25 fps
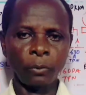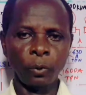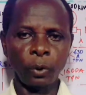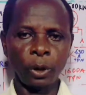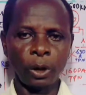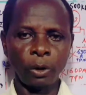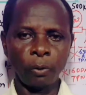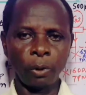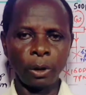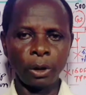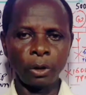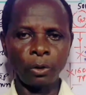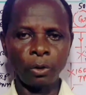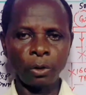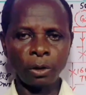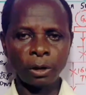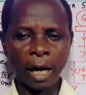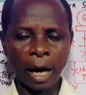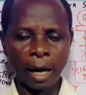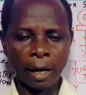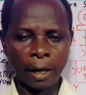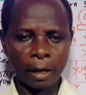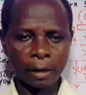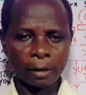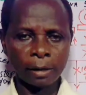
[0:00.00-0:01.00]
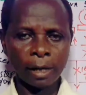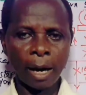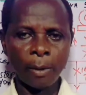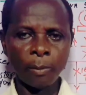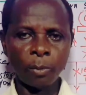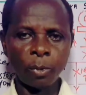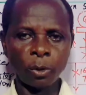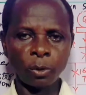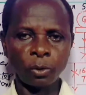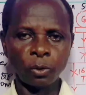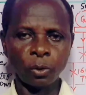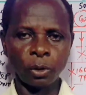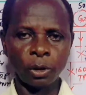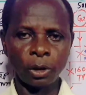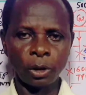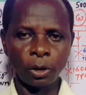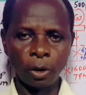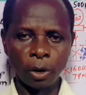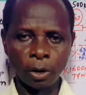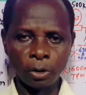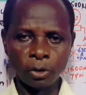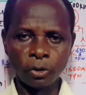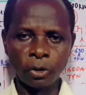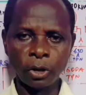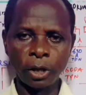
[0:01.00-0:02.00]
We will use an example to
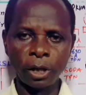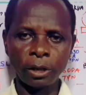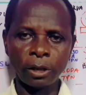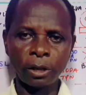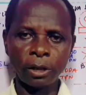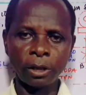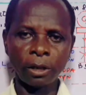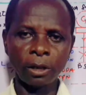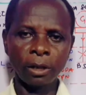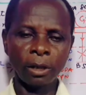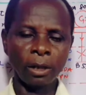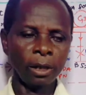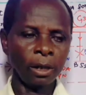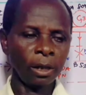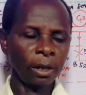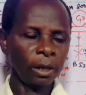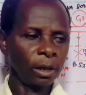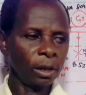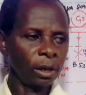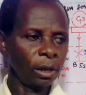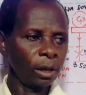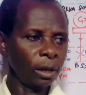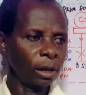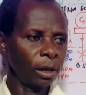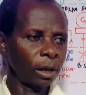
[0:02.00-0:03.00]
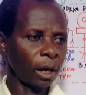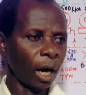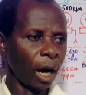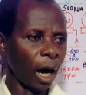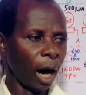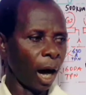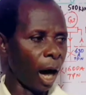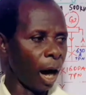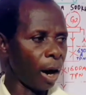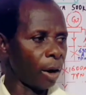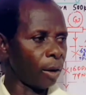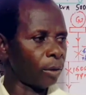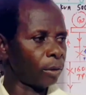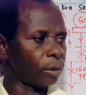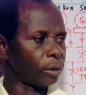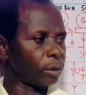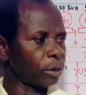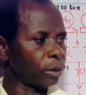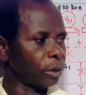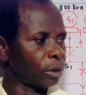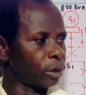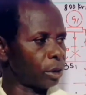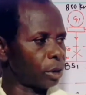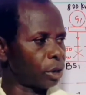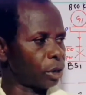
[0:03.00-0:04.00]
illustrate
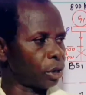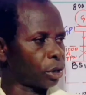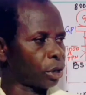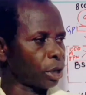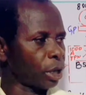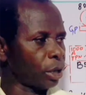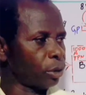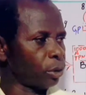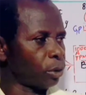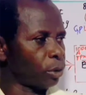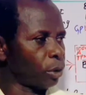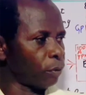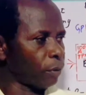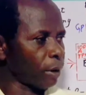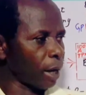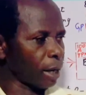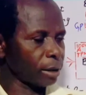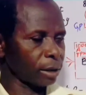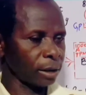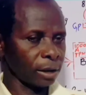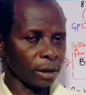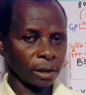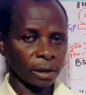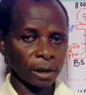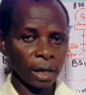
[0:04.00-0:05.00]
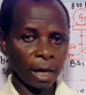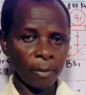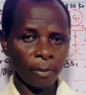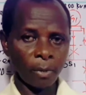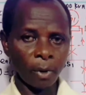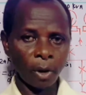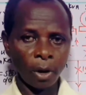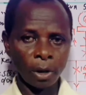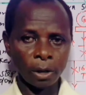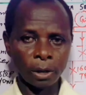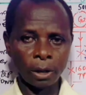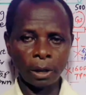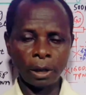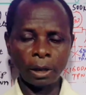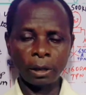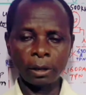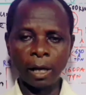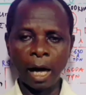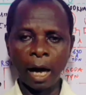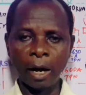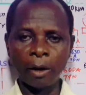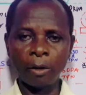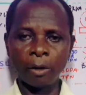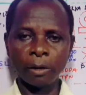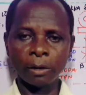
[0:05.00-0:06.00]
how the changeover system or the
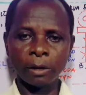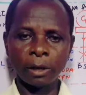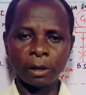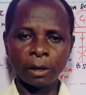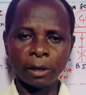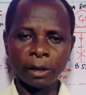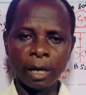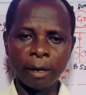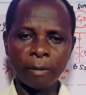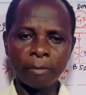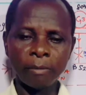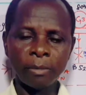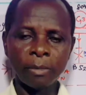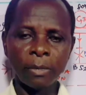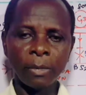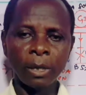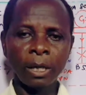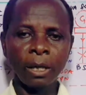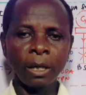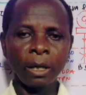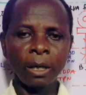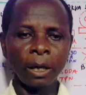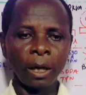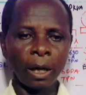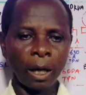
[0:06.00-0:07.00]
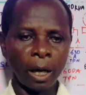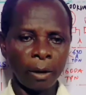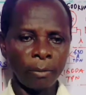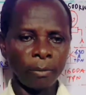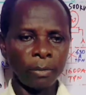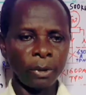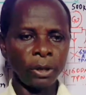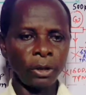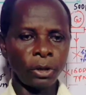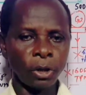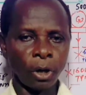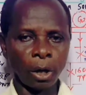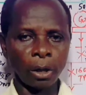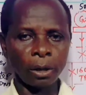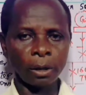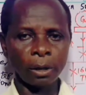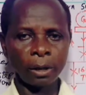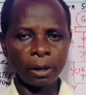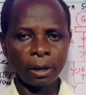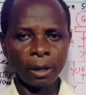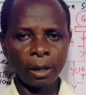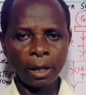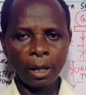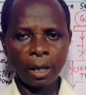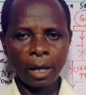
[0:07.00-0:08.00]
interlock system can be done
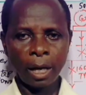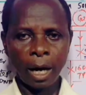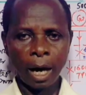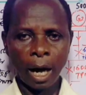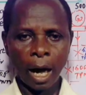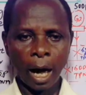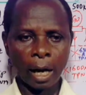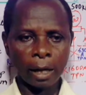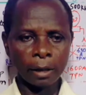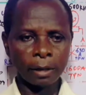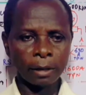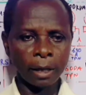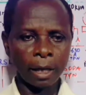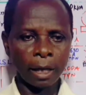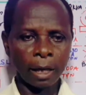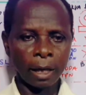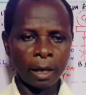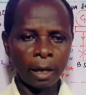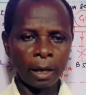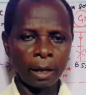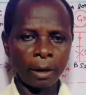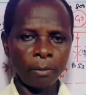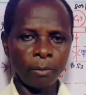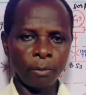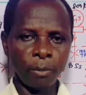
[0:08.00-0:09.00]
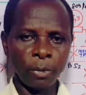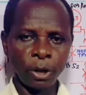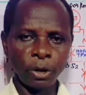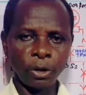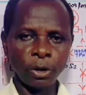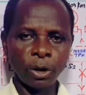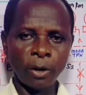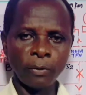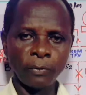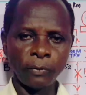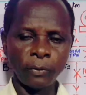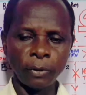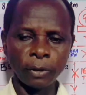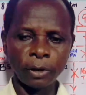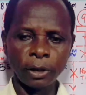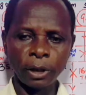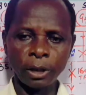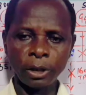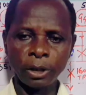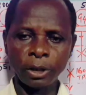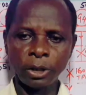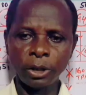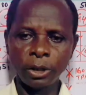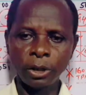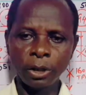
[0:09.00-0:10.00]
at medium
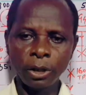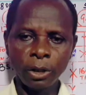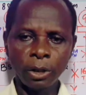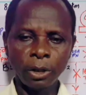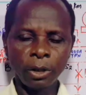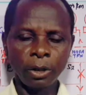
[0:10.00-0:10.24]
voltage.